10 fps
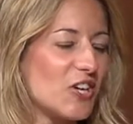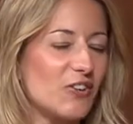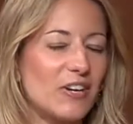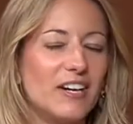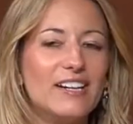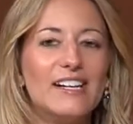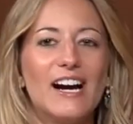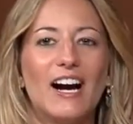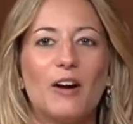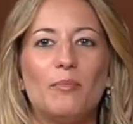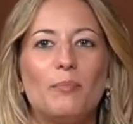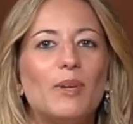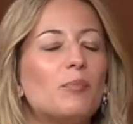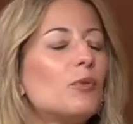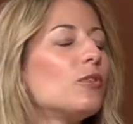other, but
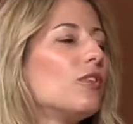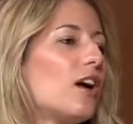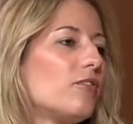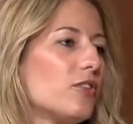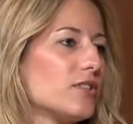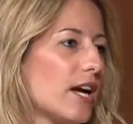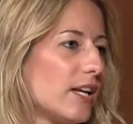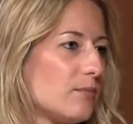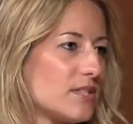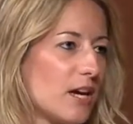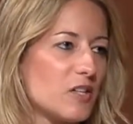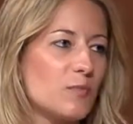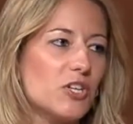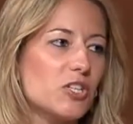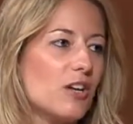people love those items now,
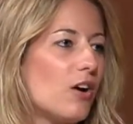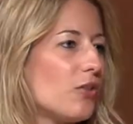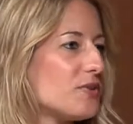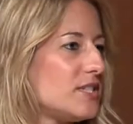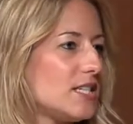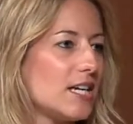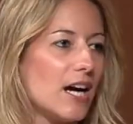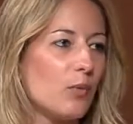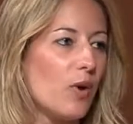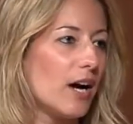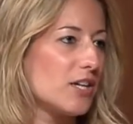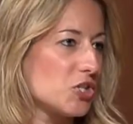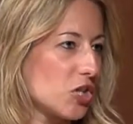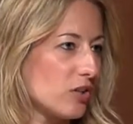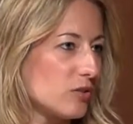especially all those DIY
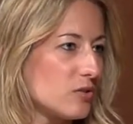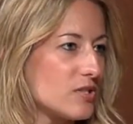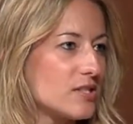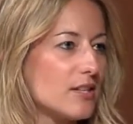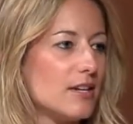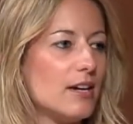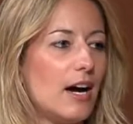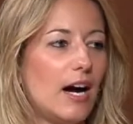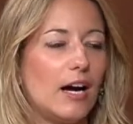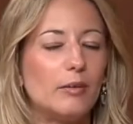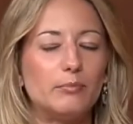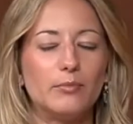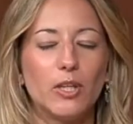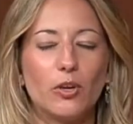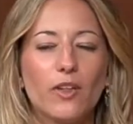shows.
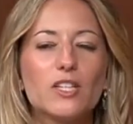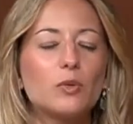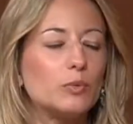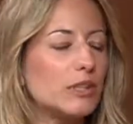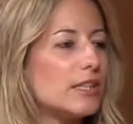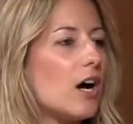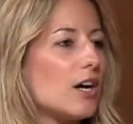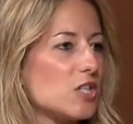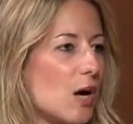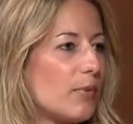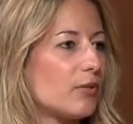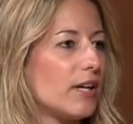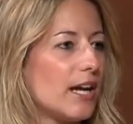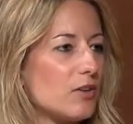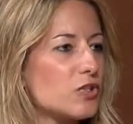You know, that's a really hot topic
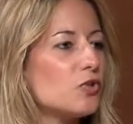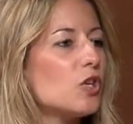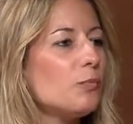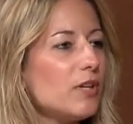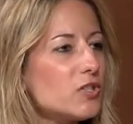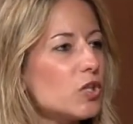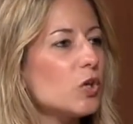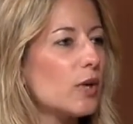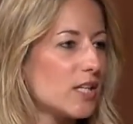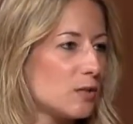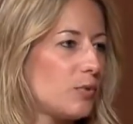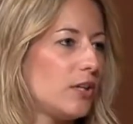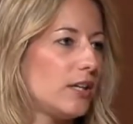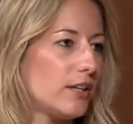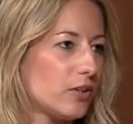right now. So don't be so quick to put
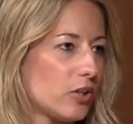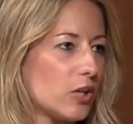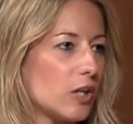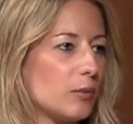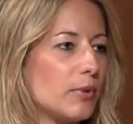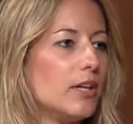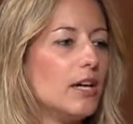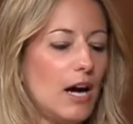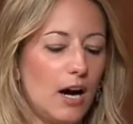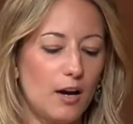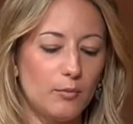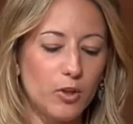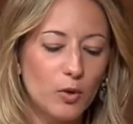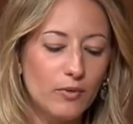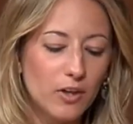it at the curb.
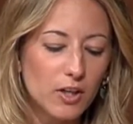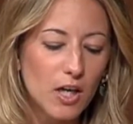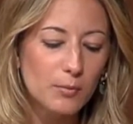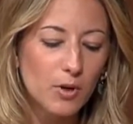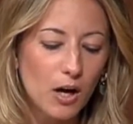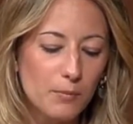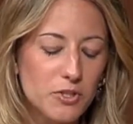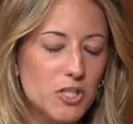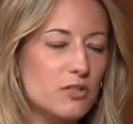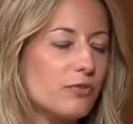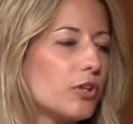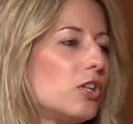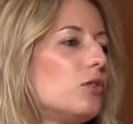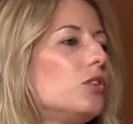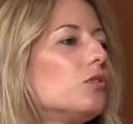You know, we've got a couple options for
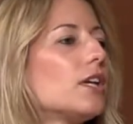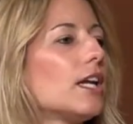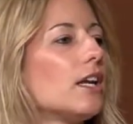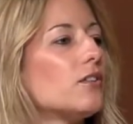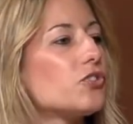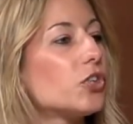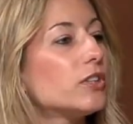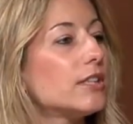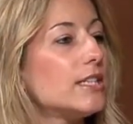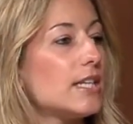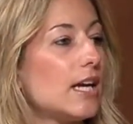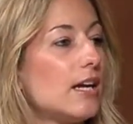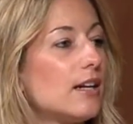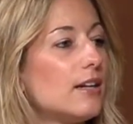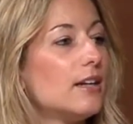you. You can certainly take